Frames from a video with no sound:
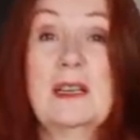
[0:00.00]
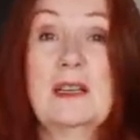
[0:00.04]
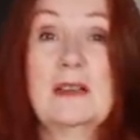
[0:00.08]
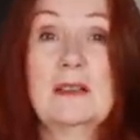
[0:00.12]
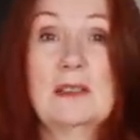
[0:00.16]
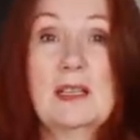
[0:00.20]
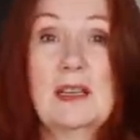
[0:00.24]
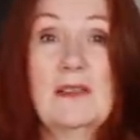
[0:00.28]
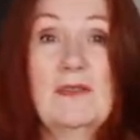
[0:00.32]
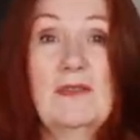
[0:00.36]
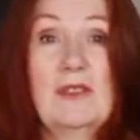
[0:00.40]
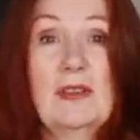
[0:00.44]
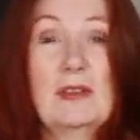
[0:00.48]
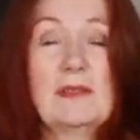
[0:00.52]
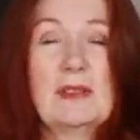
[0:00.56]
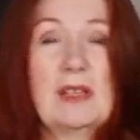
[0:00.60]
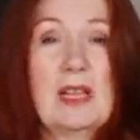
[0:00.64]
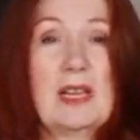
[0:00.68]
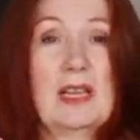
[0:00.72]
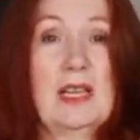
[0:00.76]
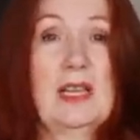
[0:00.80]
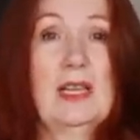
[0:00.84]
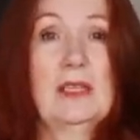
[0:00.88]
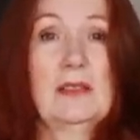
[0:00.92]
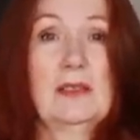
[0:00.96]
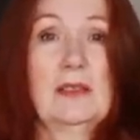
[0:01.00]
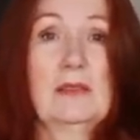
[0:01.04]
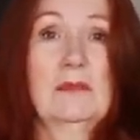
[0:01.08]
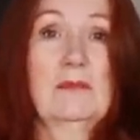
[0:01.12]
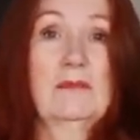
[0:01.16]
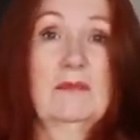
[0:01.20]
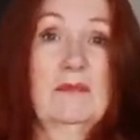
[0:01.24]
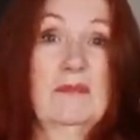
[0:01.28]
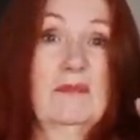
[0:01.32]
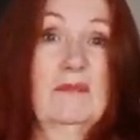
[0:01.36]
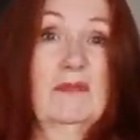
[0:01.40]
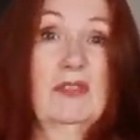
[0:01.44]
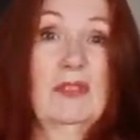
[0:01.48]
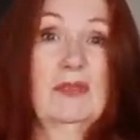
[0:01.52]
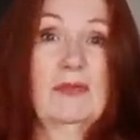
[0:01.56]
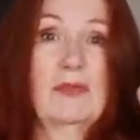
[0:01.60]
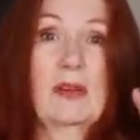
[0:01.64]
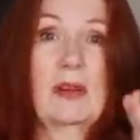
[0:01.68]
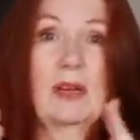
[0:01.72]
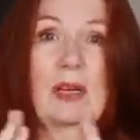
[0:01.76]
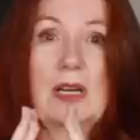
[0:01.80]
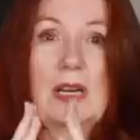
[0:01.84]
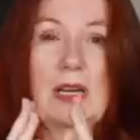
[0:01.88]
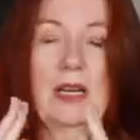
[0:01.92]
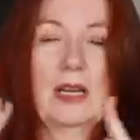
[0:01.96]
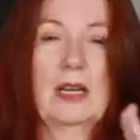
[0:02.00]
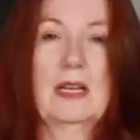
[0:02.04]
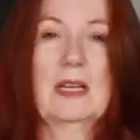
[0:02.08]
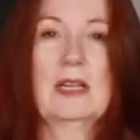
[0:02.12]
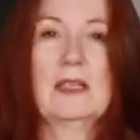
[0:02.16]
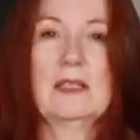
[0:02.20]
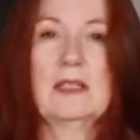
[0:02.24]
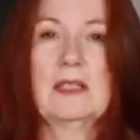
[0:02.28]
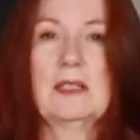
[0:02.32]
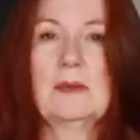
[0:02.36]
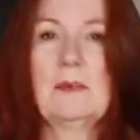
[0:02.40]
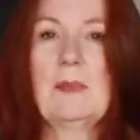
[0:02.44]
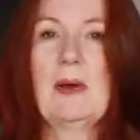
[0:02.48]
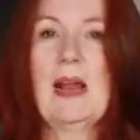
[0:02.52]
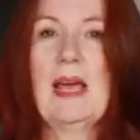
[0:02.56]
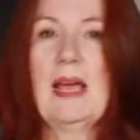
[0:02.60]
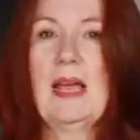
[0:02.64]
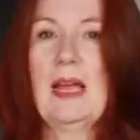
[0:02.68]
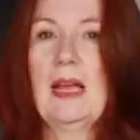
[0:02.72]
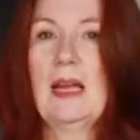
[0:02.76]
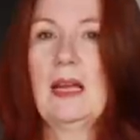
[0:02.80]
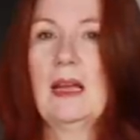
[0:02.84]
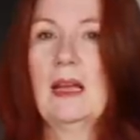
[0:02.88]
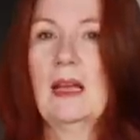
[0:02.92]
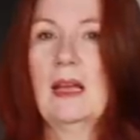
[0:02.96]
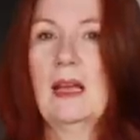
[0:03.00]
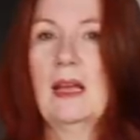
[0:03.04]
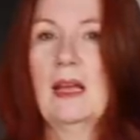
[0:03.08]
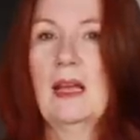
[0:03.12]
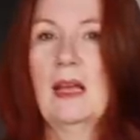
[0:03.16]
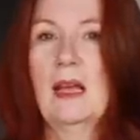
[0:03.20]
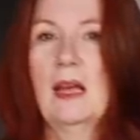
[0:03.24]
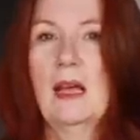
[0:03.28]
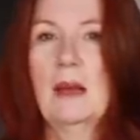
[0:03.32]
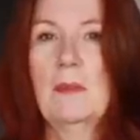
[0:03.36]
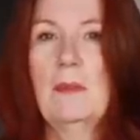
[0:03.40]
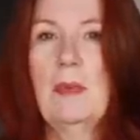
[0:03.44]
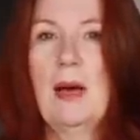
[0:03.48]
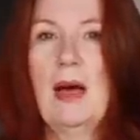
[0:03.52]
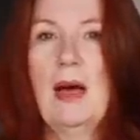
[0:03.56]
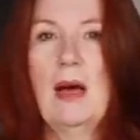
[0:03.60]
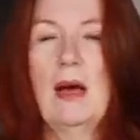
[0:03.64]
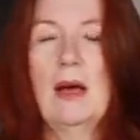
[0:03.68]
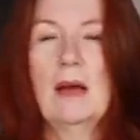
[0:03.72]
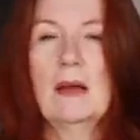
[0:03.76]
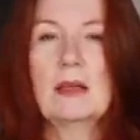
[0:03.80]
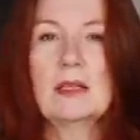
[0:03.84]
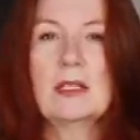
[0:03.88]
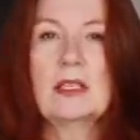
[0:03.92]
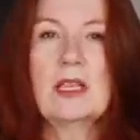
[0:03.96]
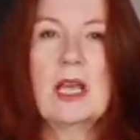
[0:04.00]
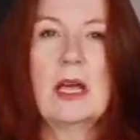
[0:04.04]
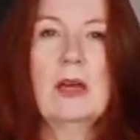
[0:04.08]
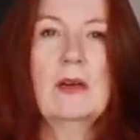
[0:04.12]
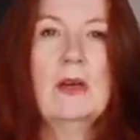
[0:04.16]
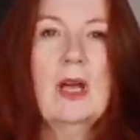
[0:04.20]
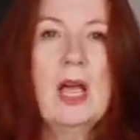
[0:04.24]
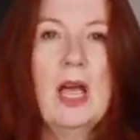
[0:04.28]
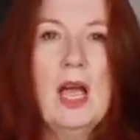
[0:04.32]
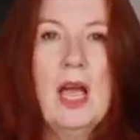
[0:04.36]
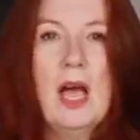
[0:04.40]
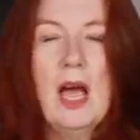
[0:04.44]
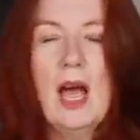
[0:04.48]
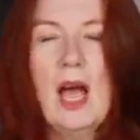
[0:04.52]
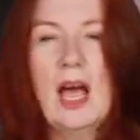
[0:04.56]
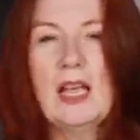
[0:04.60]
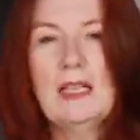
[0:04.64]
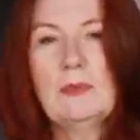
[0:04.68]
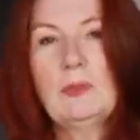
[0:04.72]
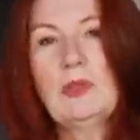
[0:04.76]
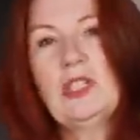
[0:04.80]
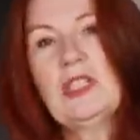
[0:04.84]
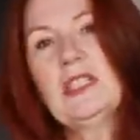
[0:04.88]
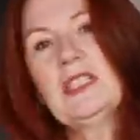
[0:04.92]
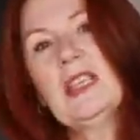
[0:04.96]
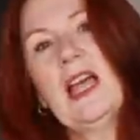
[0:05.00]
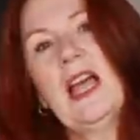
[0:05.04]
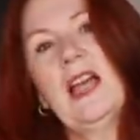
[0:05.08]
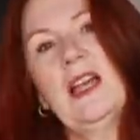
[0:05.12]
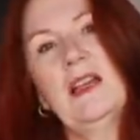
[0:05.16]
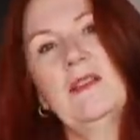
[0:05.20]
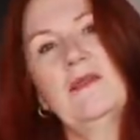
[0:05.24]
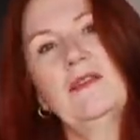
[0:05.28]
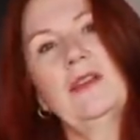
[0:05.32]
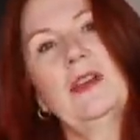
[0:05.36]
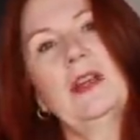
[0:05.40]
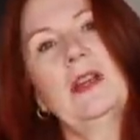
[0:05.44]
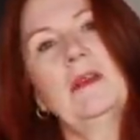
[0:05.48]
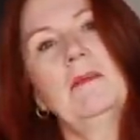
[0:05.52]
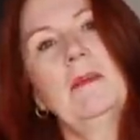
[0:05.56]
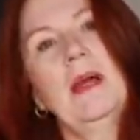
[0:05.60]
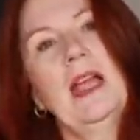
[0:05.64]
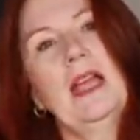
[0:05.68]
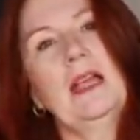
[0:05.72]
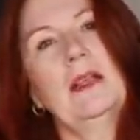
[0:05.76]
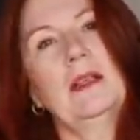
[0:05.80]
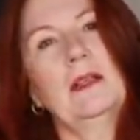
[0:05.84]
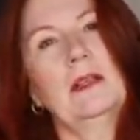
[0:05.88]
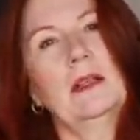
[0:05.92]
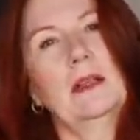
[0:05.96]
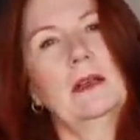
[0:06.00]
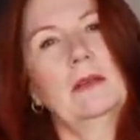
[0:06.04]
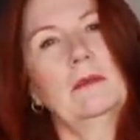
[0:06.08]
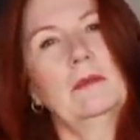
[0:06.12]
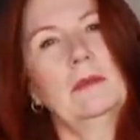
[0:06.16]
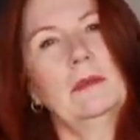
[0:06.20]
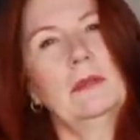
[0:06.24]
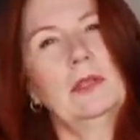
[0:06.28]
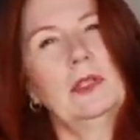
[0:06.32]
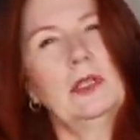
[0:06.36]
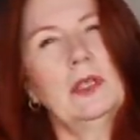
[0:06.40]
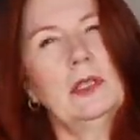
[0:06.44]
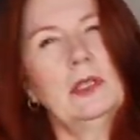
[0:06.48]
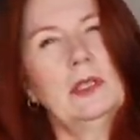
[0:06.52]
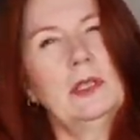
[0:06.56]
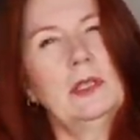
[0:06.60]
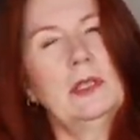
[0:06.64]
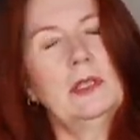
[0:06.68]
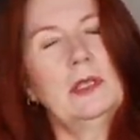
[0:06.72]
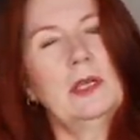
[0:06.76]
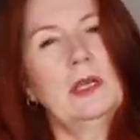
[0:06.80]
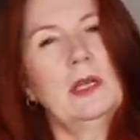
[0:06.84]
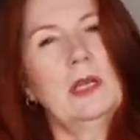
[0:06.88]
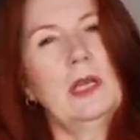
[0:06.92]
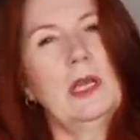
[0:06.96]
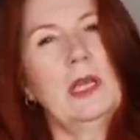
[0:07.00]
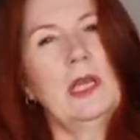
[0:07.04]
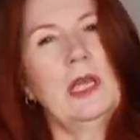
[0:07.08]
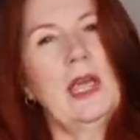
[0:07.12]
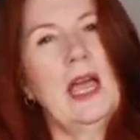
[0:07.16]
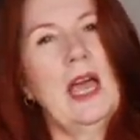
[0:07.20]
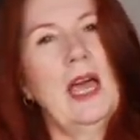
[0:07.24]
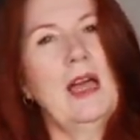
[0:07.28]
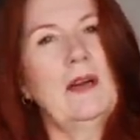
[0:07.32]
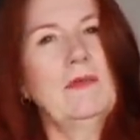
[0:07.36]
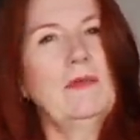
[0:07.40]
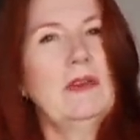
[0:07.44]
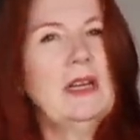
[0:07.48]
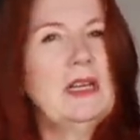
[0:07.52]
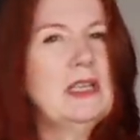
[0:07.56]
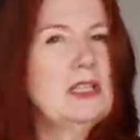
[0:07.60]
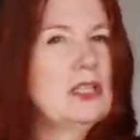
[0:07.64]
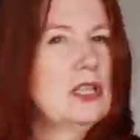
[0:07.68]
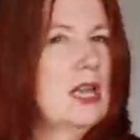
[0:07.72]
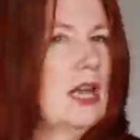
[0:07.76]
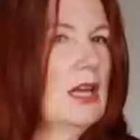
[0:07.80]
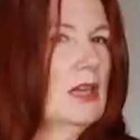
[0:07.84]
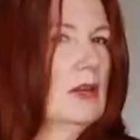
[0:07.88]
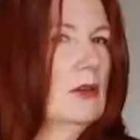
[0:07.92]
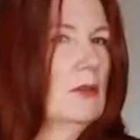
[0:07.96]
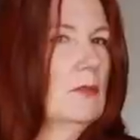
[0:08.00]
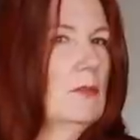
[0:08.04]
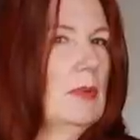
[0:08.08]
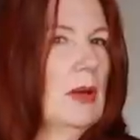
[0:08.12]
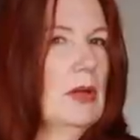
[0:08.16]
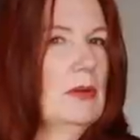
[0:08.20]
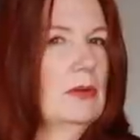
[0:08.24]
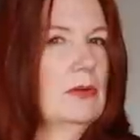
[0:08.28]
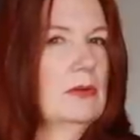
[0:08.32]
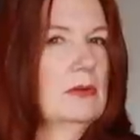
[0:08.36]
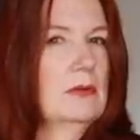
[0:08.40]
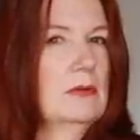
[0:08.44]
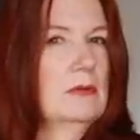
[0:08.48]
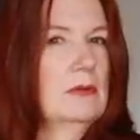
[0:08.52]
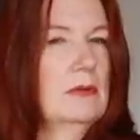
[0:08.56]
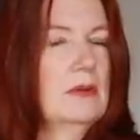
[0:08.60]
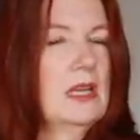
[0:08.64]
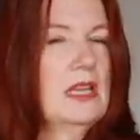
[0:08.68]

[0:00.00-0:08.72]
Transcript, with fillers: Because it feels like it's struggling and it's splaying apart. So I would say if you're going to make them, just, yeah, really check your button.